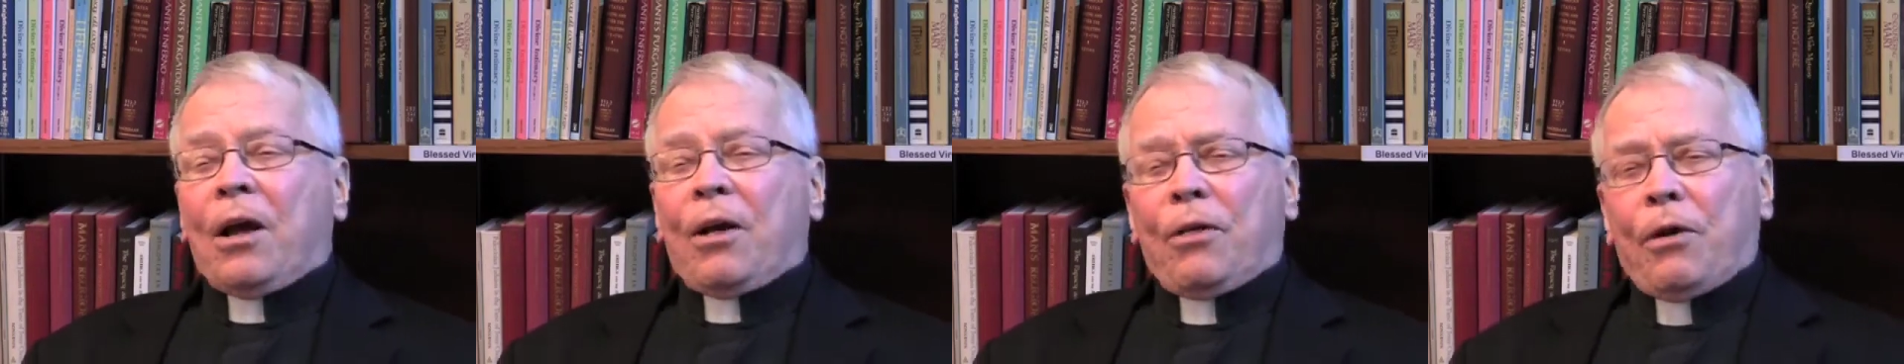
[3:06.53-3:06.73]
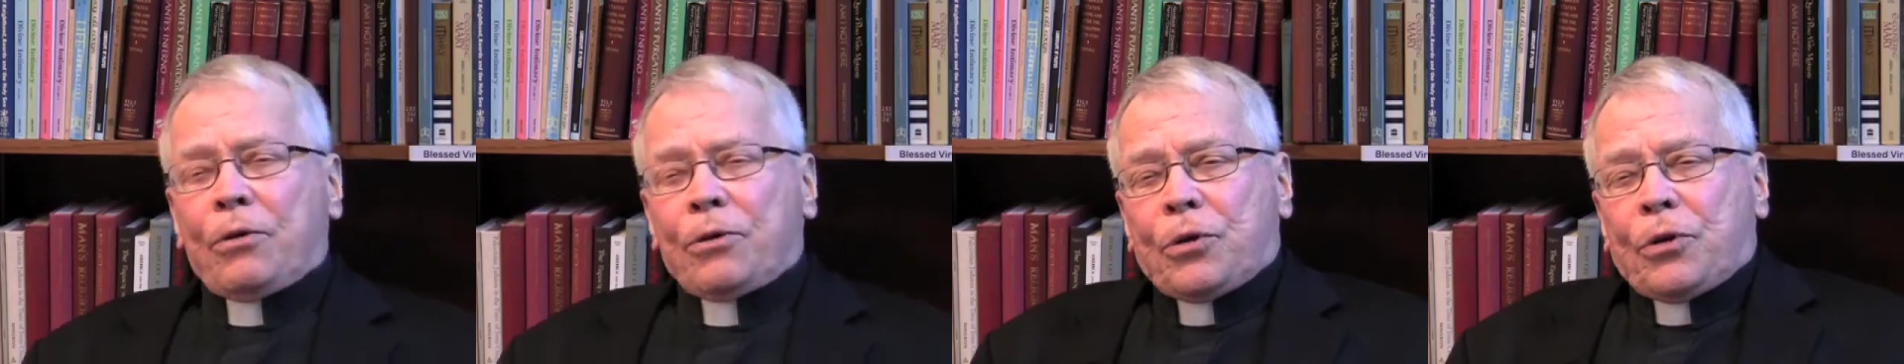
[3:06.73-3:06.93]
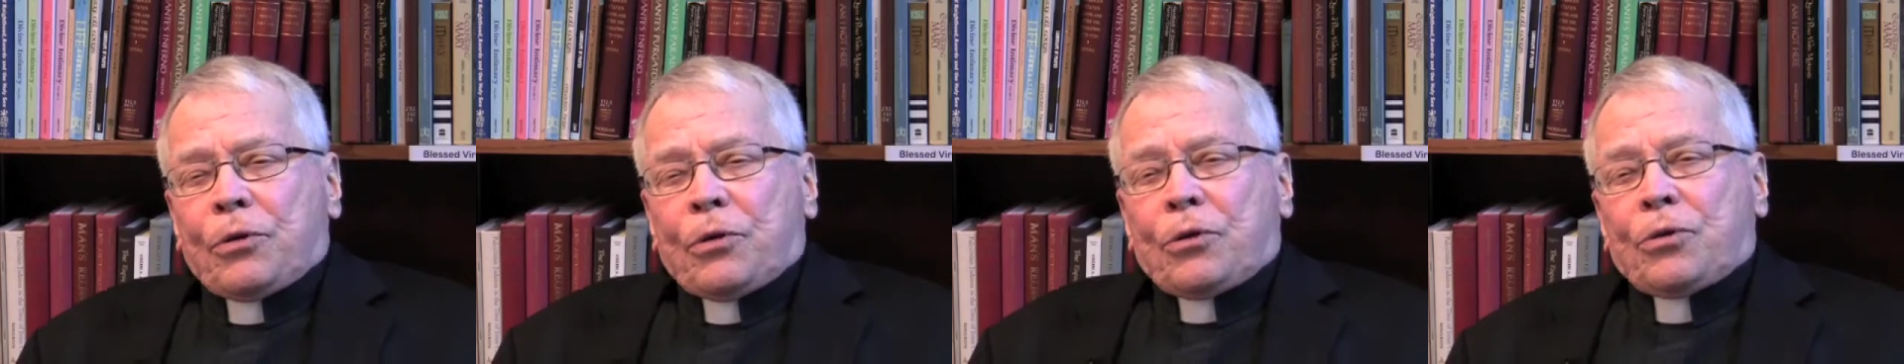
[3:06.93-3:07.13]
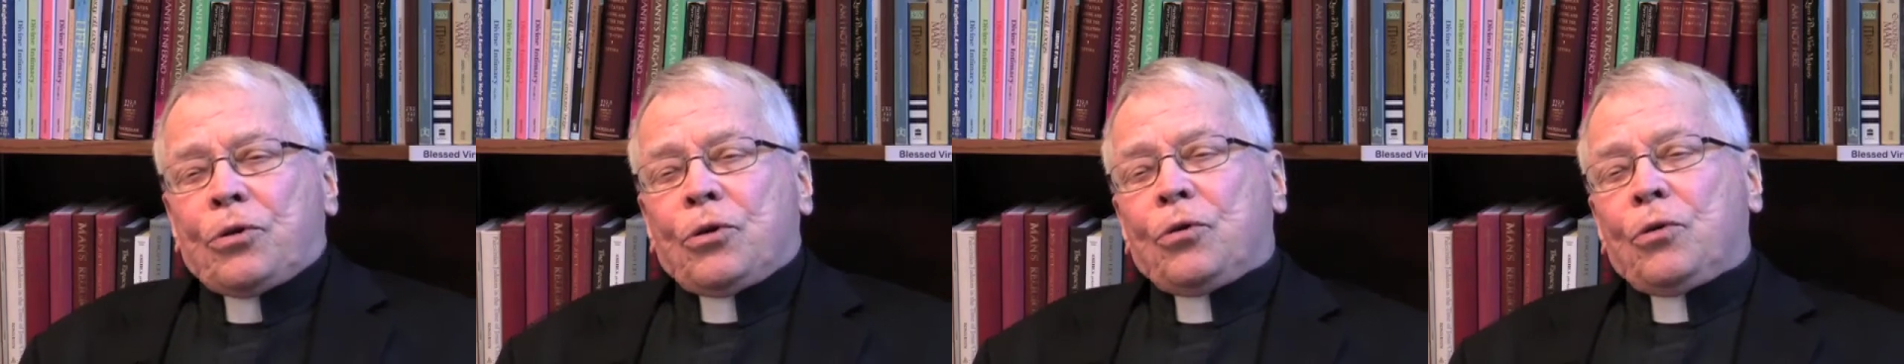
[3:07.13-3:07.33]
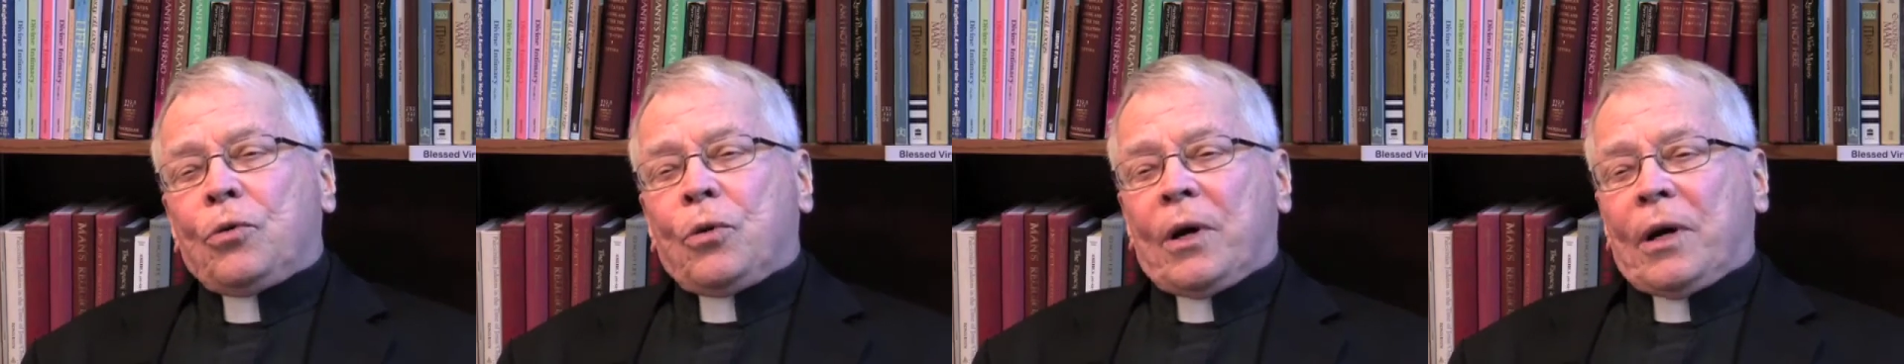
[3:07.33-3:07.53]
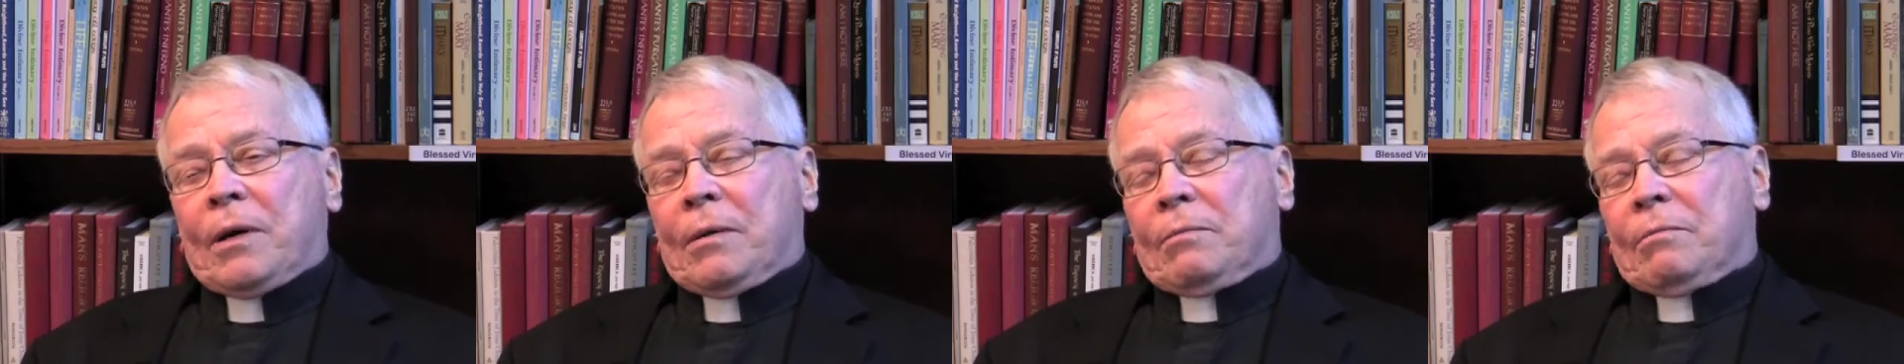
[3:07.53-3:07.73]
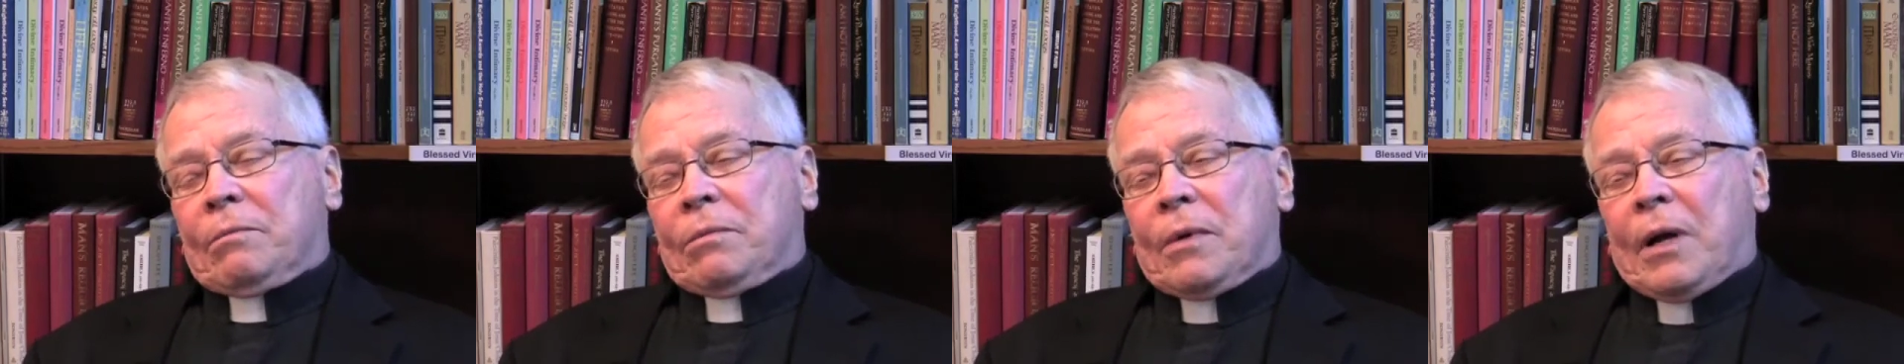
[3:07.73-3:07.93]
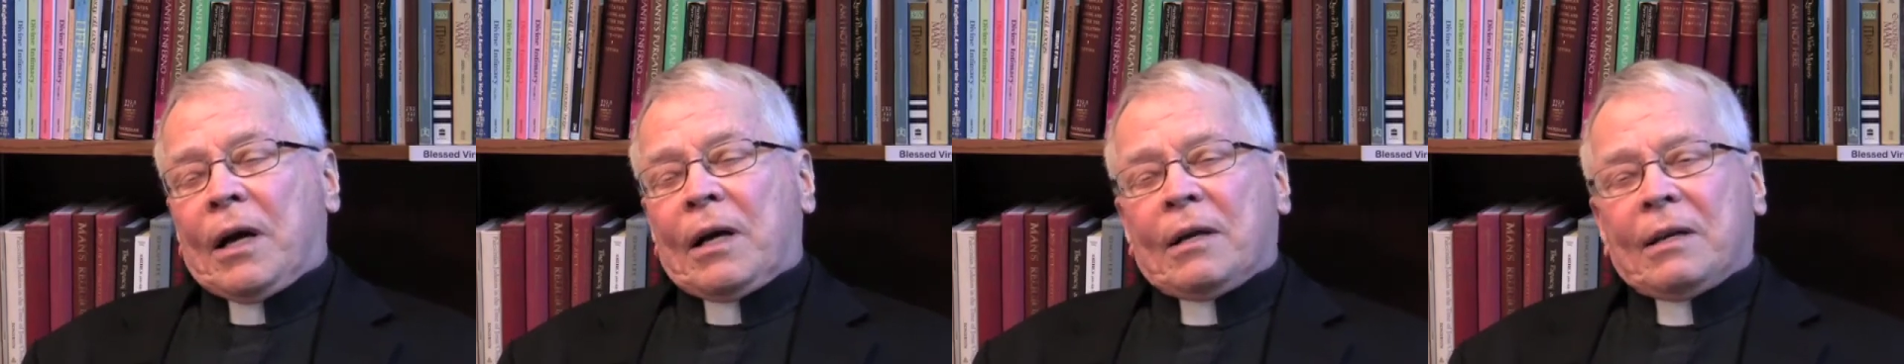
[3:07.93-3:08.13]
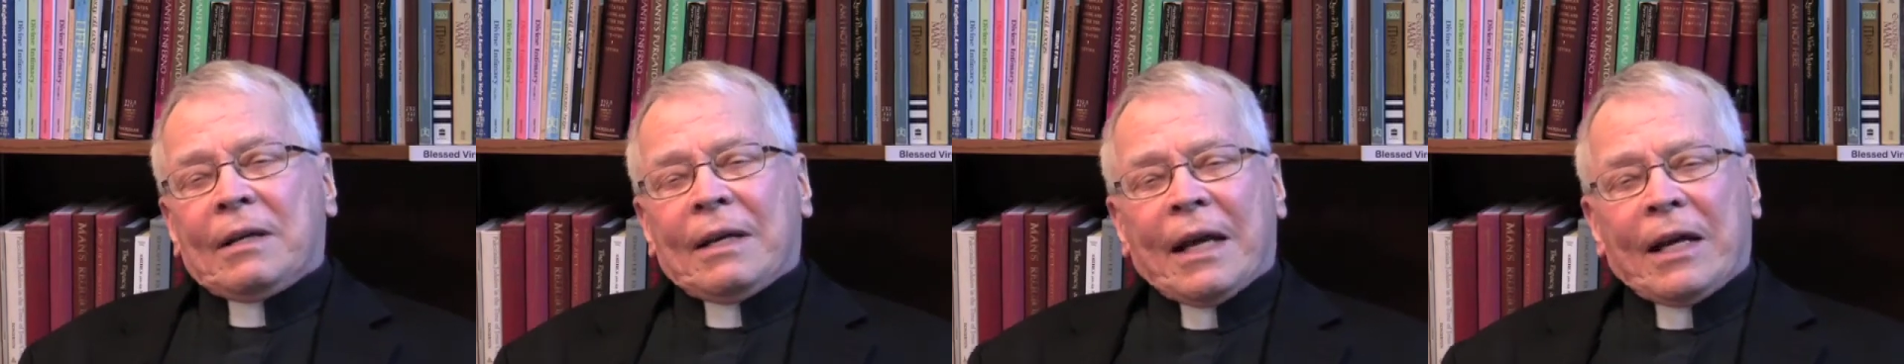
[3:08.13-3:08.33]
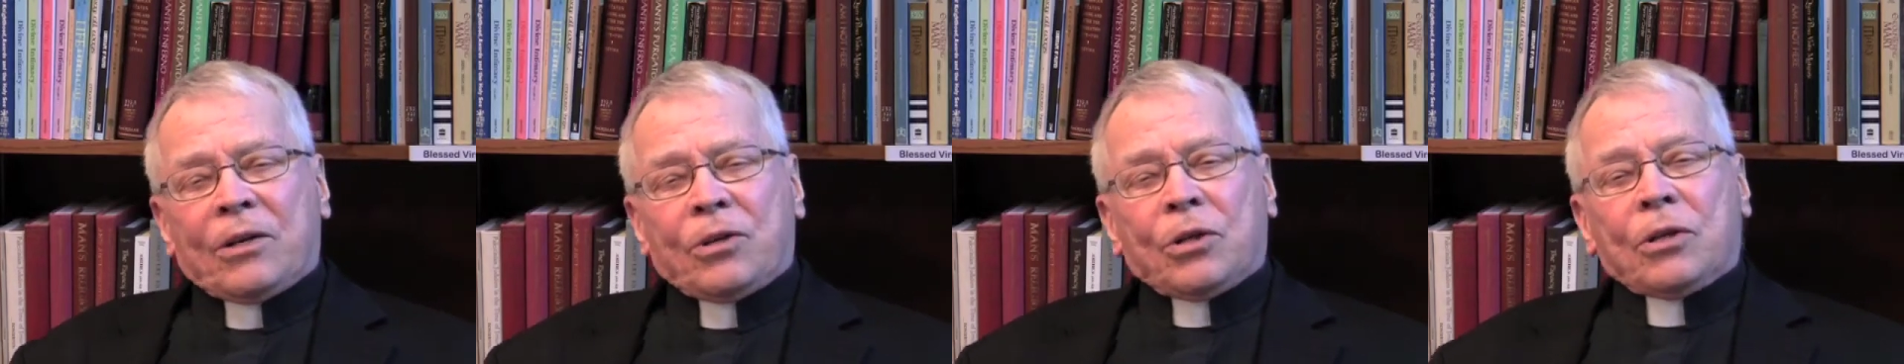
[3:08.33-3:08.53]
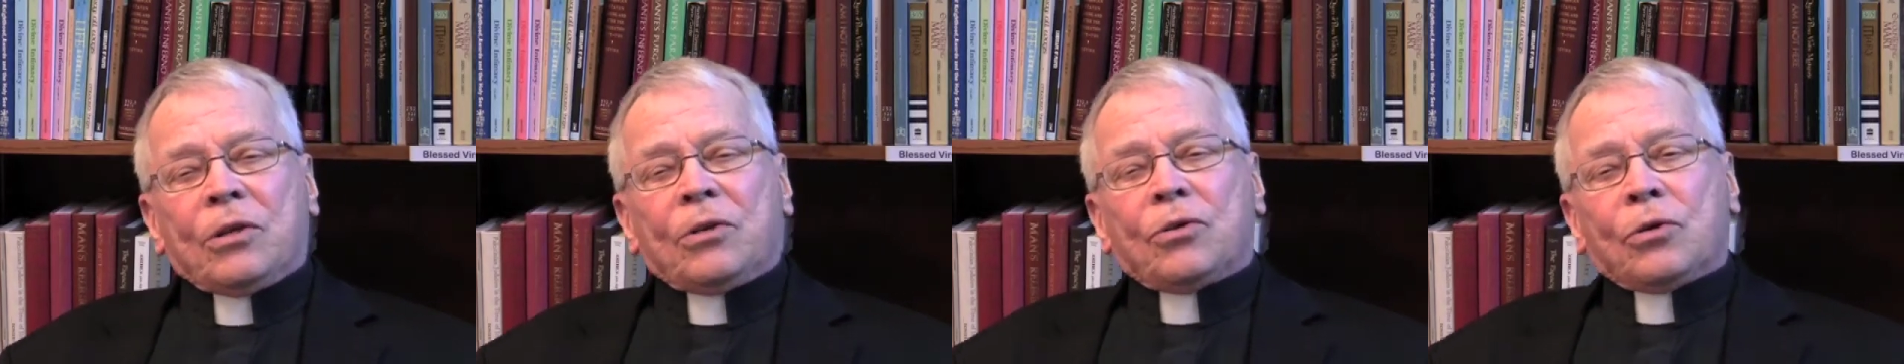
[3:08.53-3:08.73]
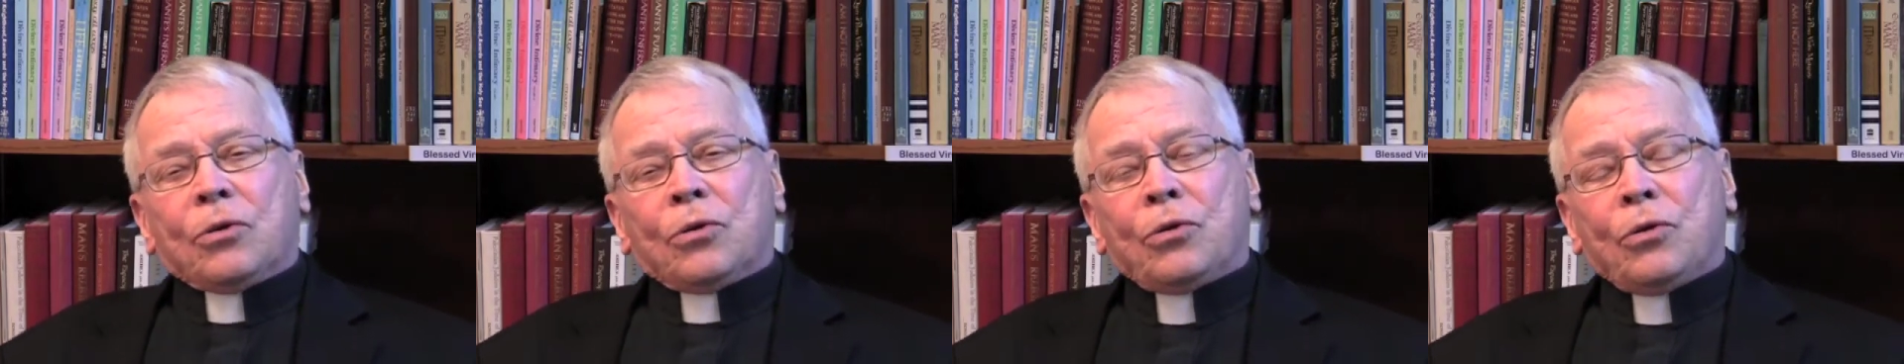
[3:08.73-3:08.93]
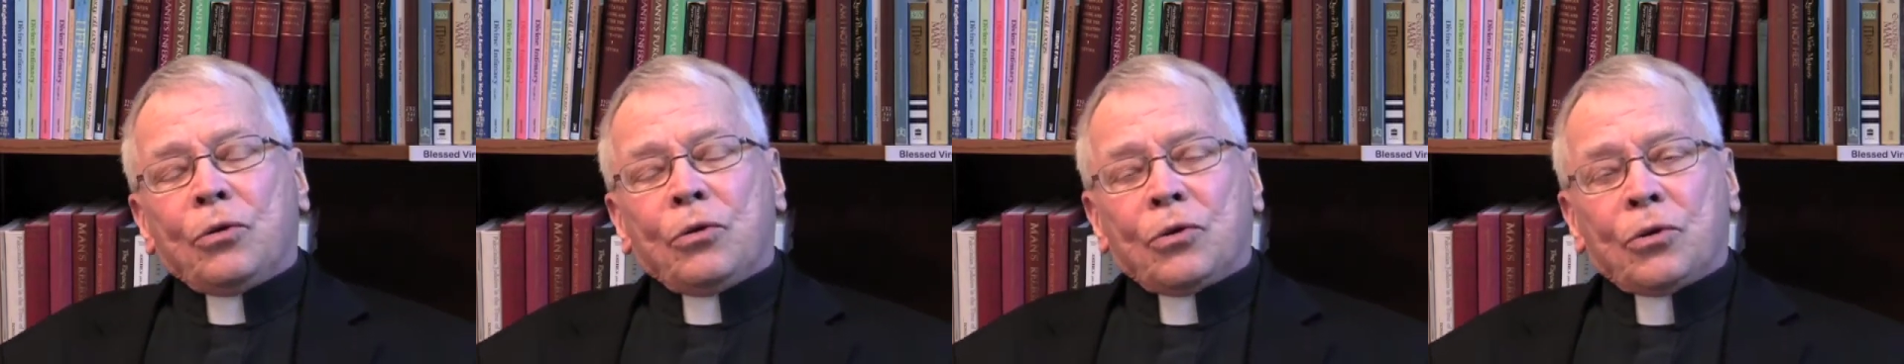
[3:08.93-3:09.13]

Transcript: Those are the 2 legends or 2